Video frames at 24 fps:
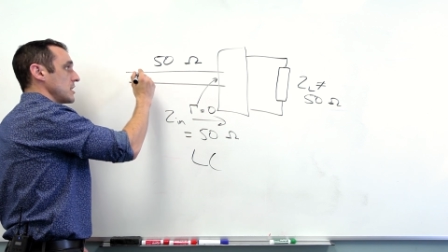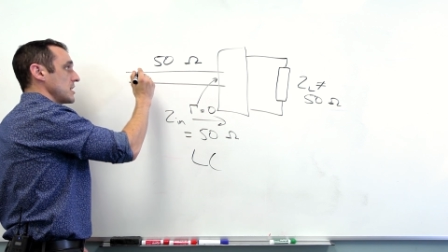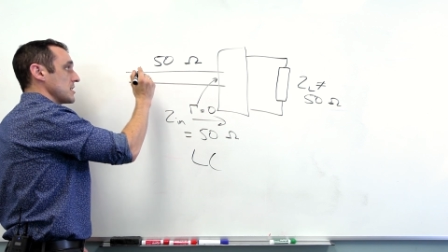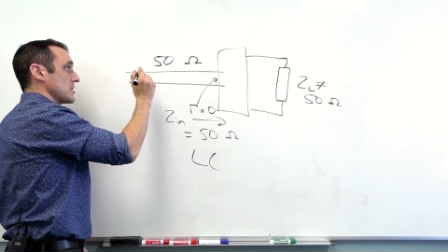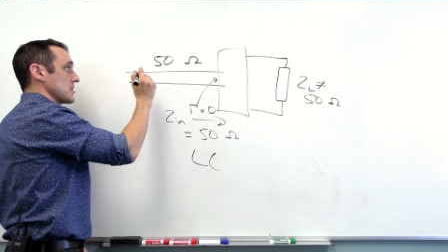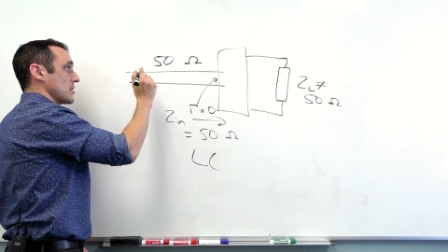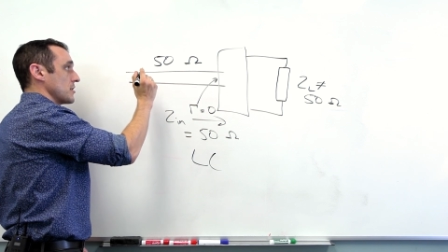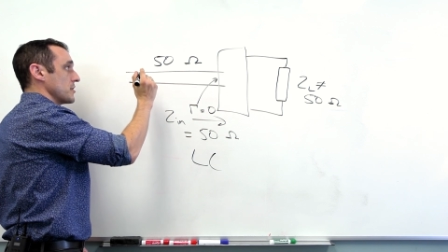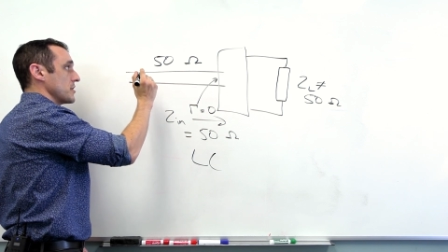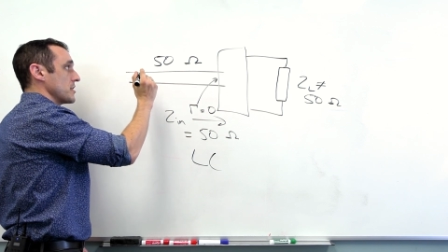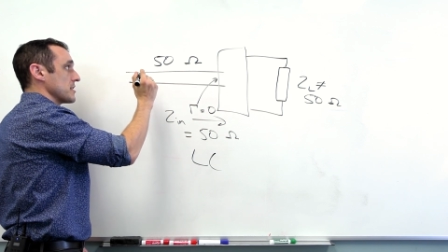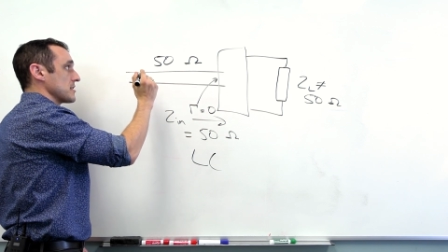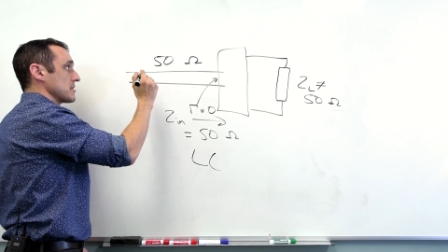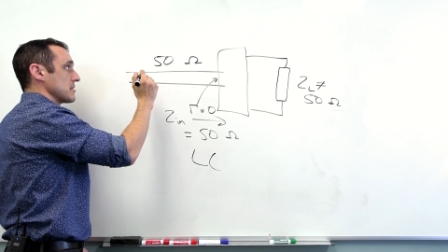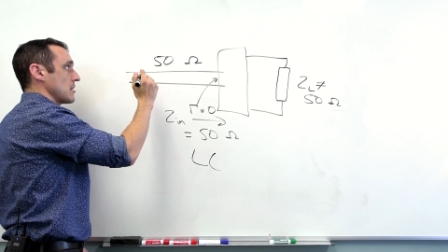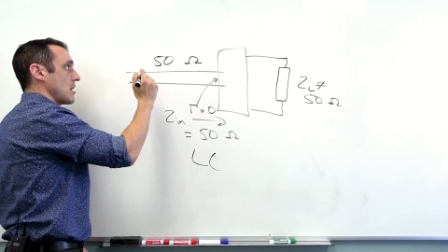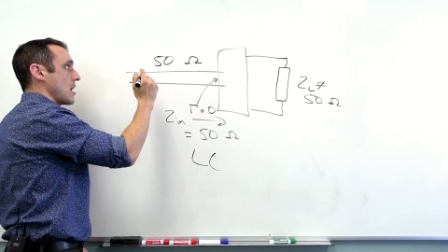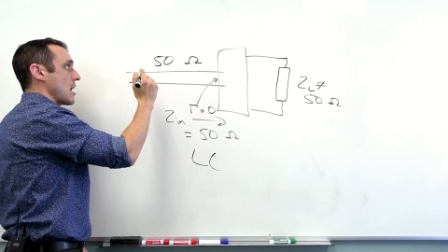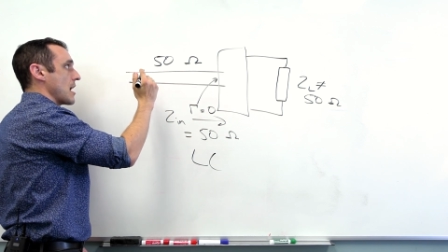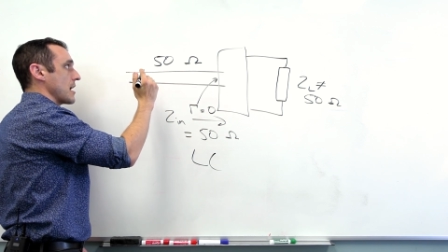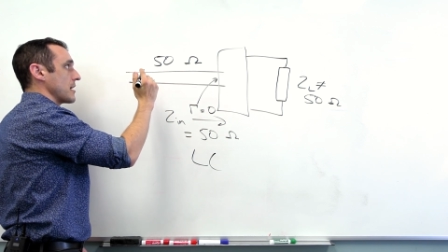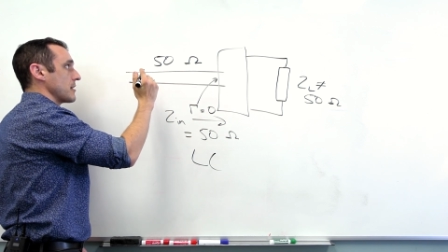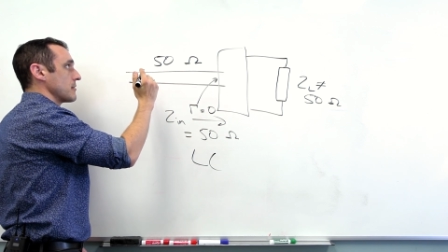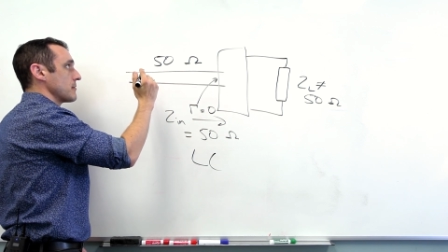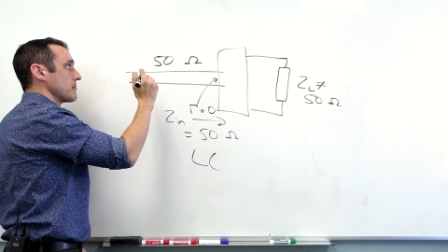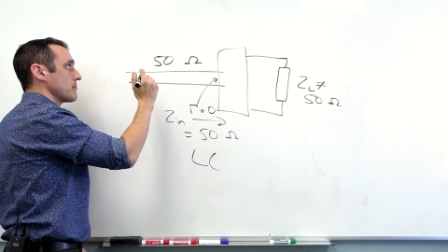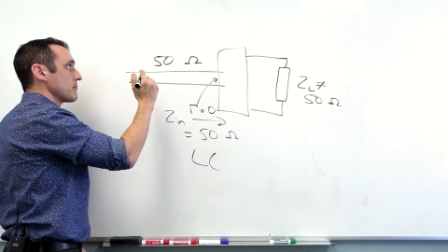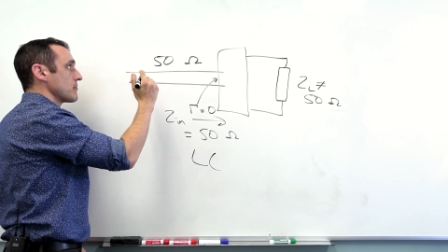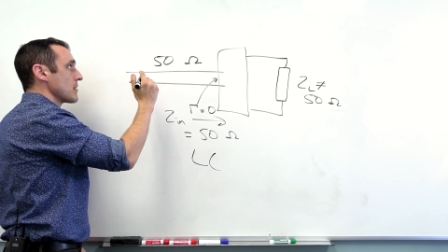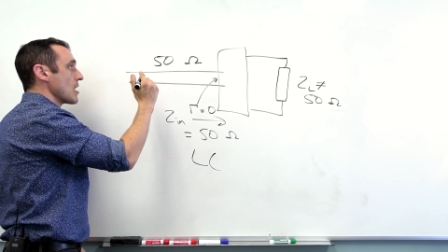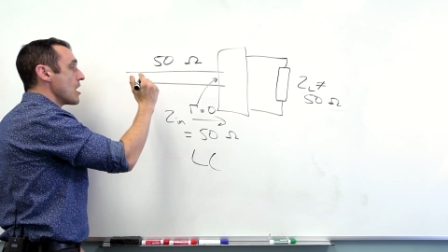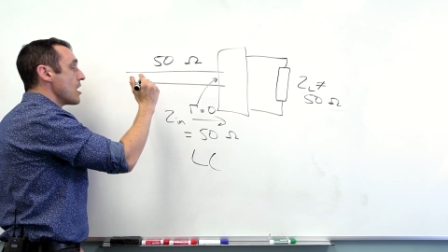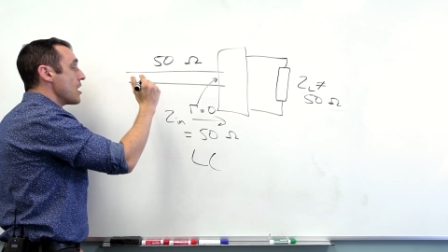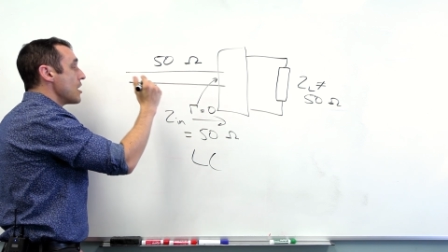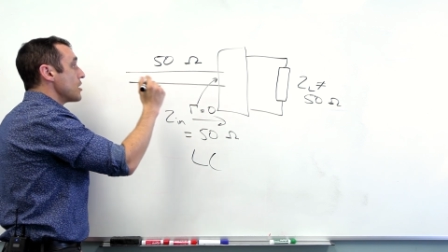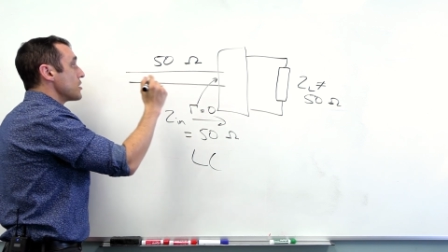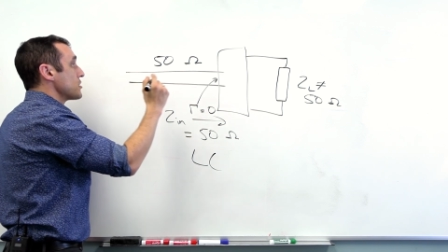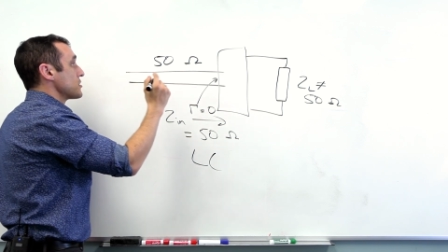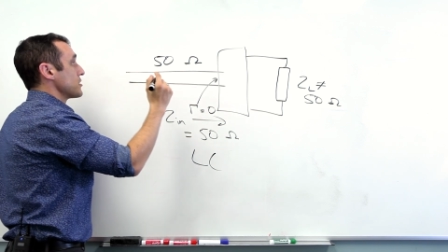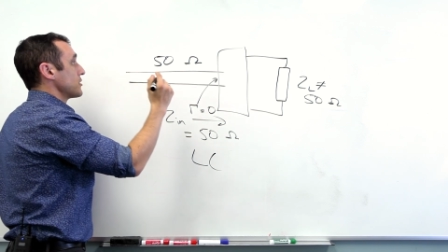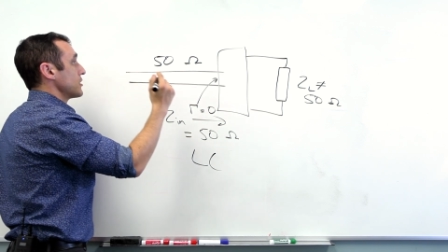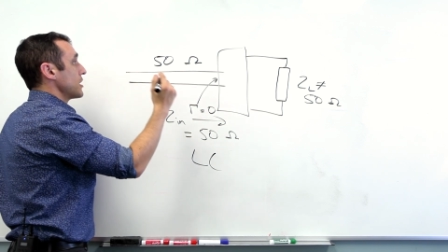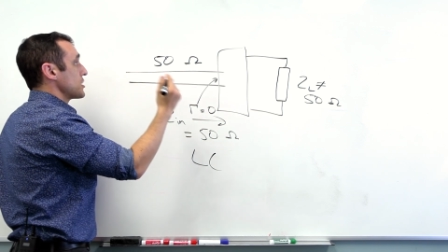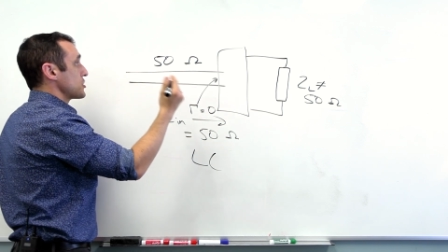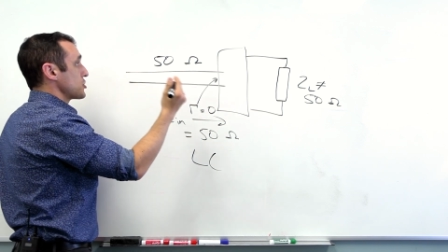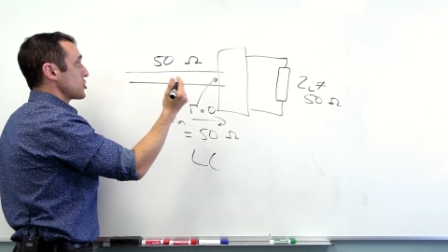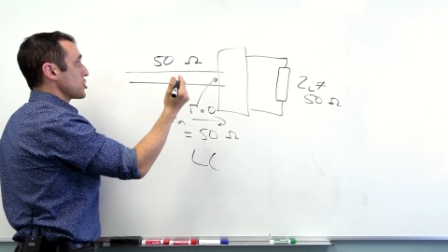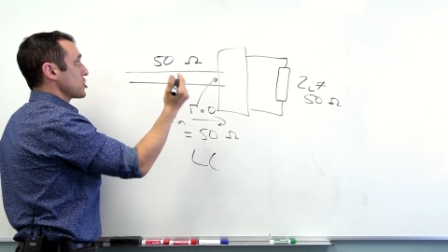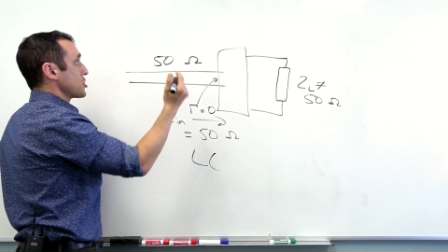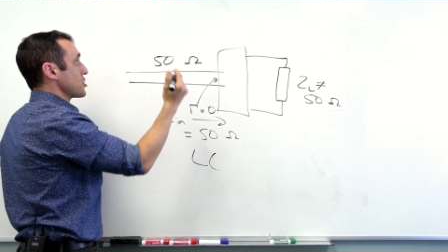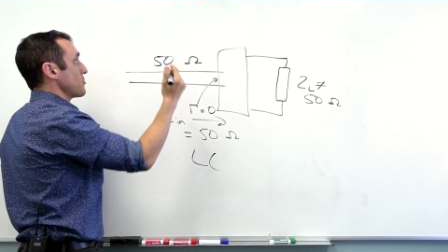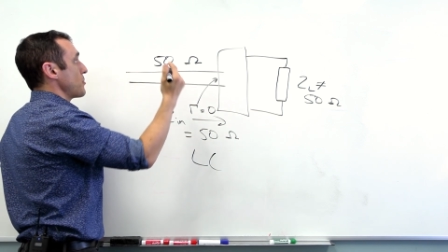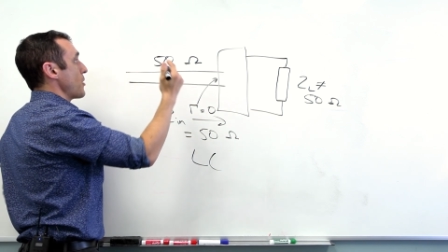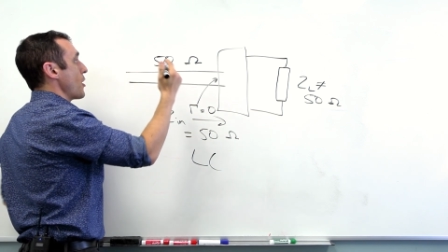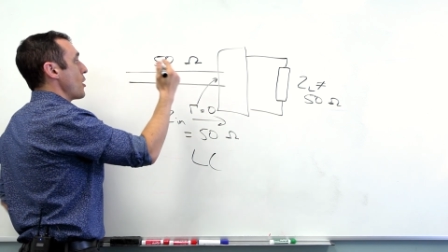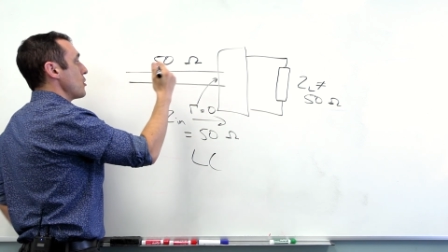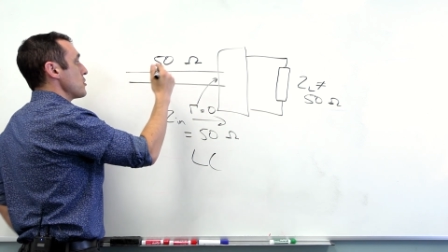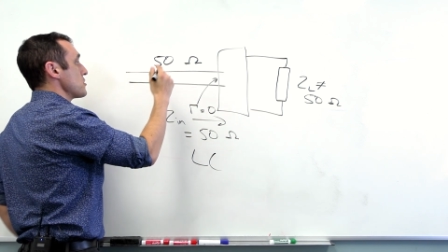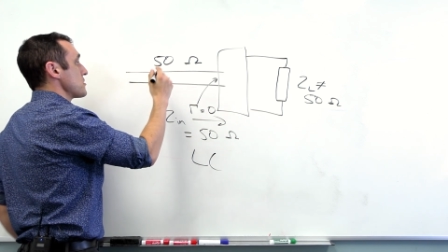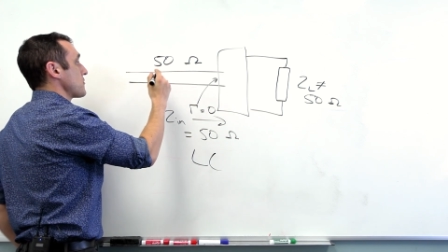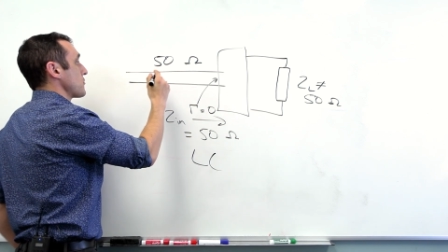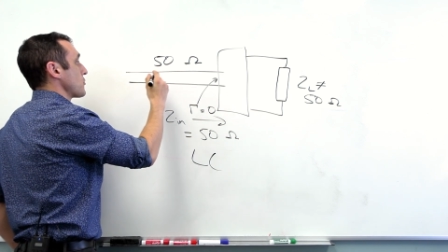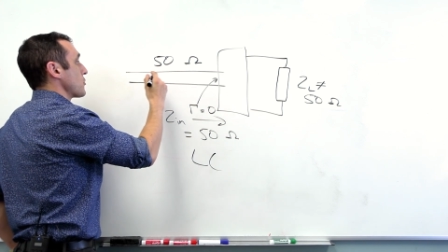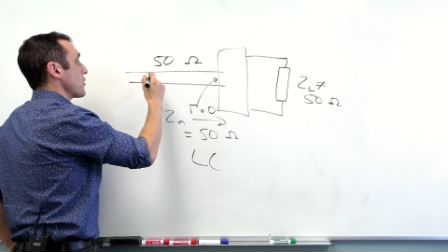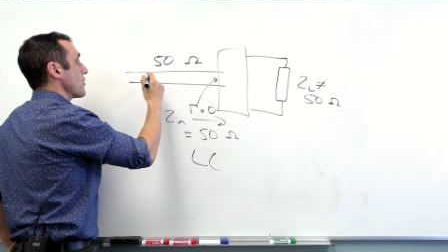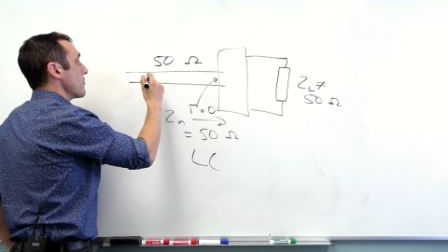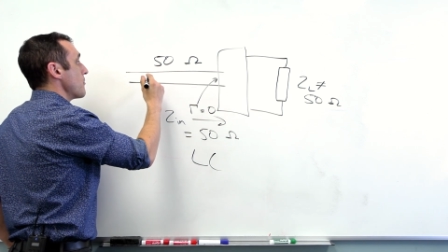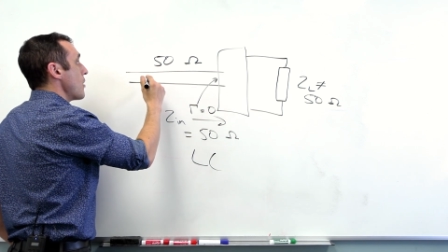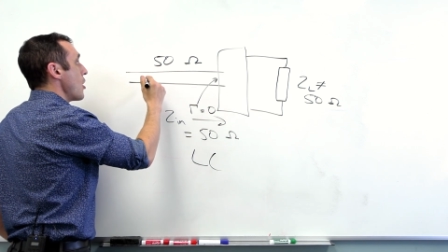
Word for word: is on this line. So let's just suppose for a